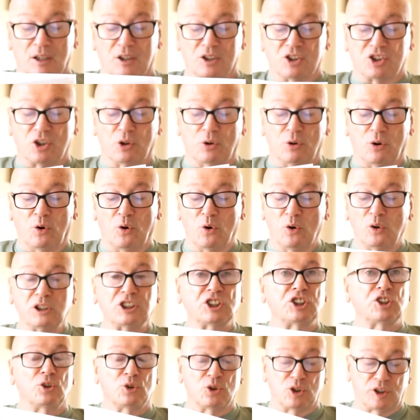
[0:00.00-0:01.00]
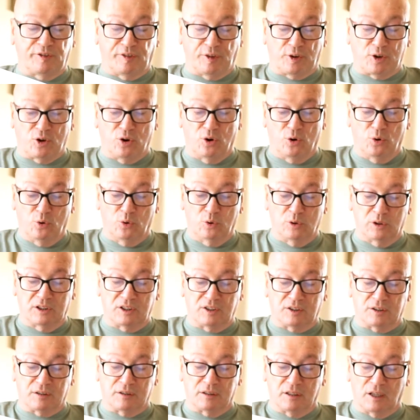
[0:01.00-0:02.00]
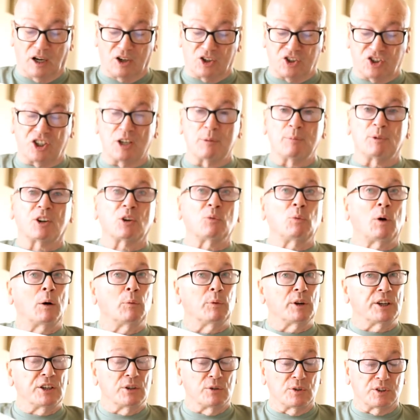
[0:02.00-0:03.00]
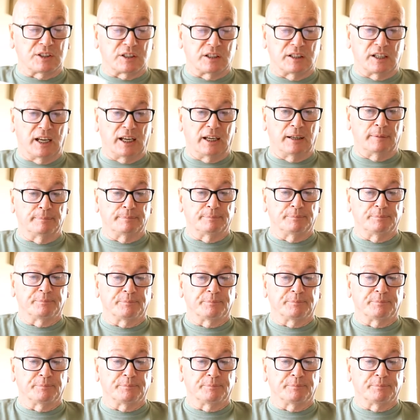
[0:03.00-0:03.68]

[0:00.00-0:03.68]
So, all cures for colds are similar to what we use today.